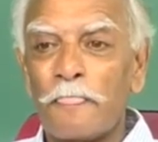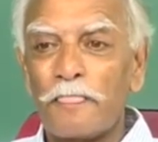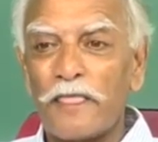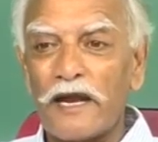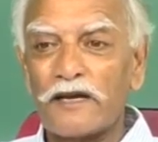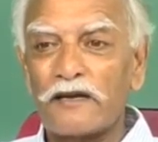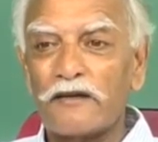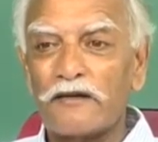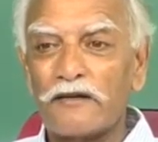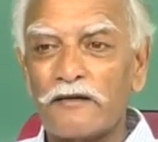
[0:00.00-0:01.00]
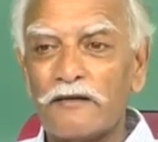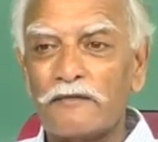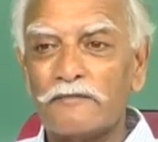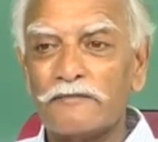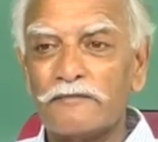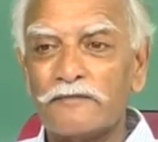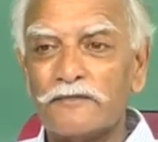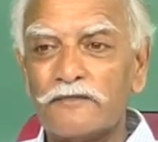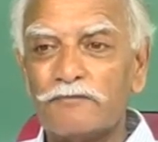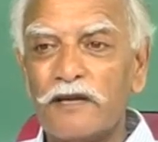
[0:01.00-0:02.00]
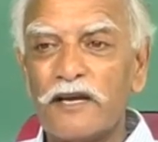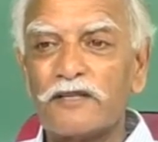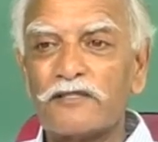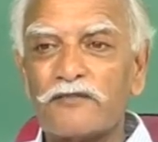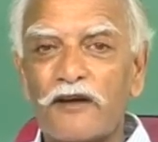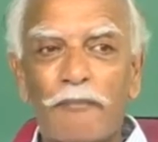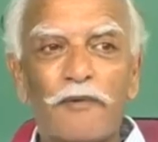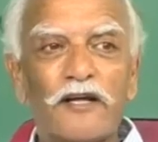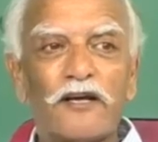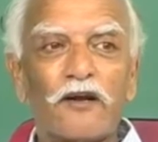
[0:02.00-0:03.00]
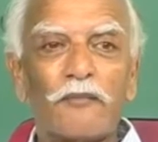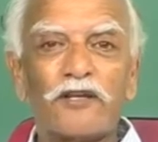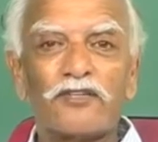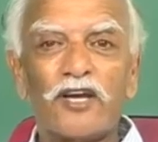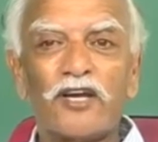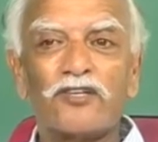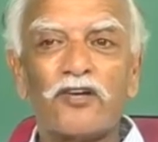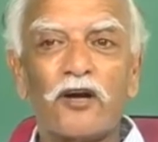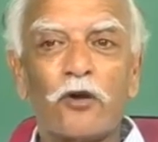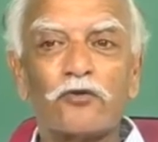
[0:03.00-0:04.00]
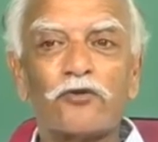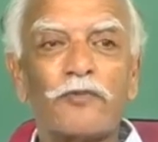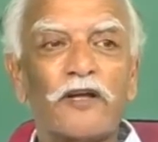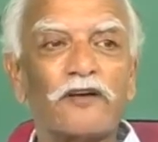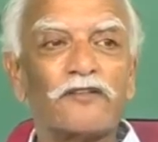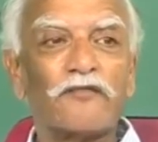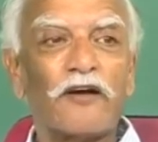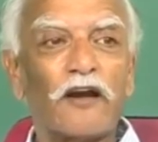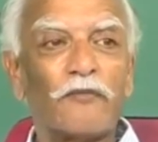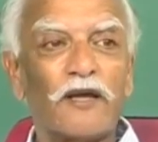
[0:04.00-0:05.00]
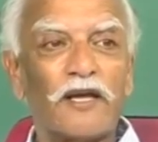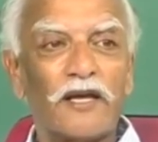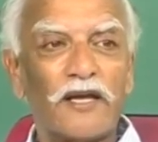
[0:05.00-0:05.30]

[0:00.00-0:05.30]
that periods of rapid economic change are also periods of anomy.